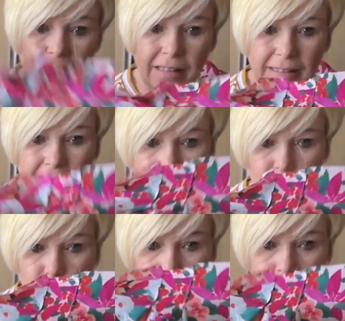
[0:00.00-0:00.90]

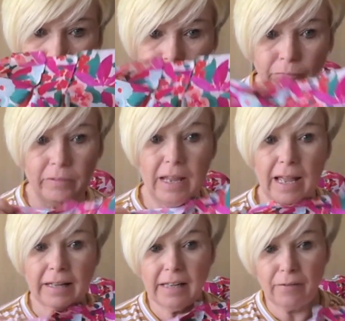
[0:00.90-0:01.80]
section,
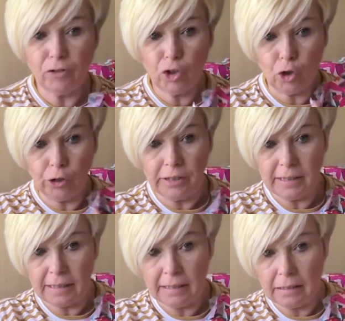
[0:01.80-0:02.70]
and I've joined
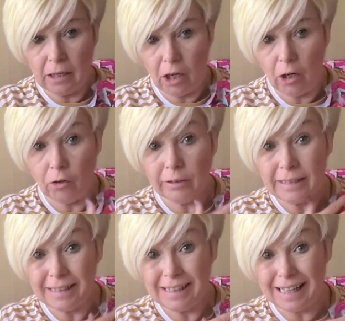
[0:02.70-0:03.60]
it along
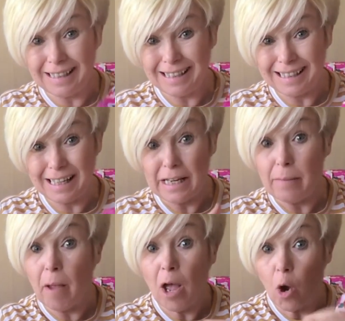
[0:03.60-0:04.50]
its centre
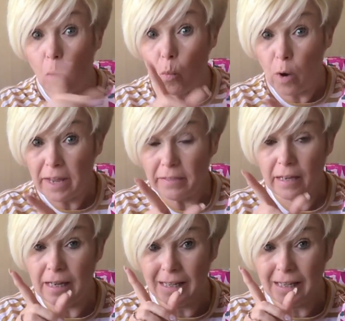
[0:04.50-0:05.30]
seam with